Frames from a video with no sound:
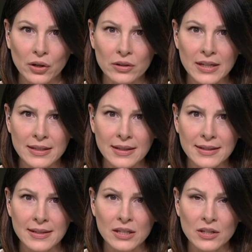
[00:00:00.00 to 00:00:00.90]
targets
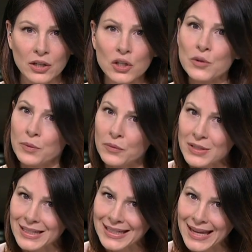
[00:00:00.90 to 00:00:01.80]
as the search moves
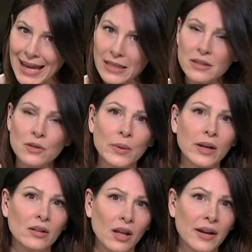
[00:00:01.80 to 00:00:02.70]
to Kent. We
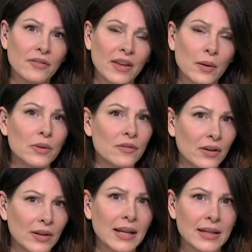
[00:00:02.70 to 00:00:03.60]
are live there with the
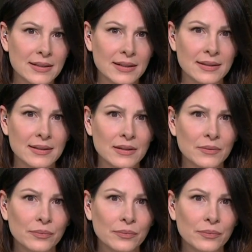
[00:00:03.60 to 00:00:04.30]
very latest.